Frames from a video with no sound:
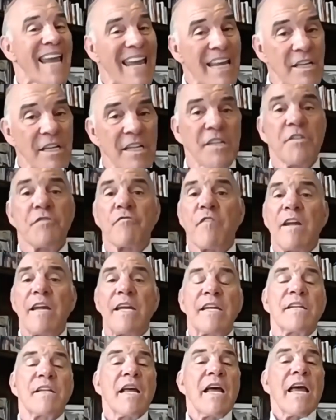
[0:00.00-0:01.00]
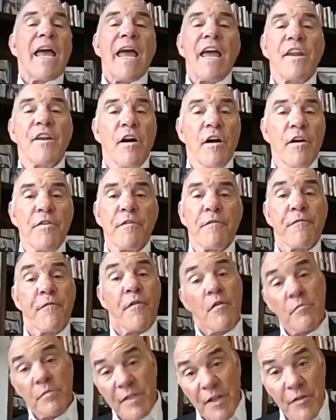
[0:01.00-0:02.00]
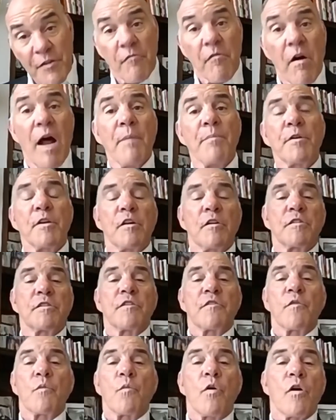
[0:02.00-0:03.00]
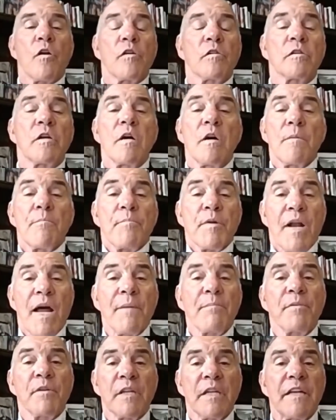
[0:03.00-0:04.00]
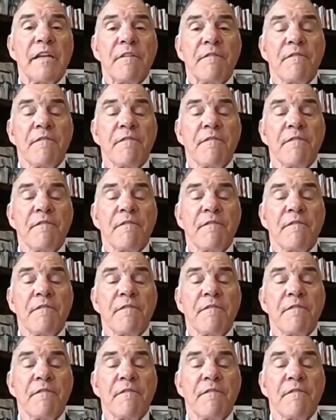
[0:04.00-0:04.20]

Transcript: Schwab also said their payment for order flow was less than 10% of their revenues,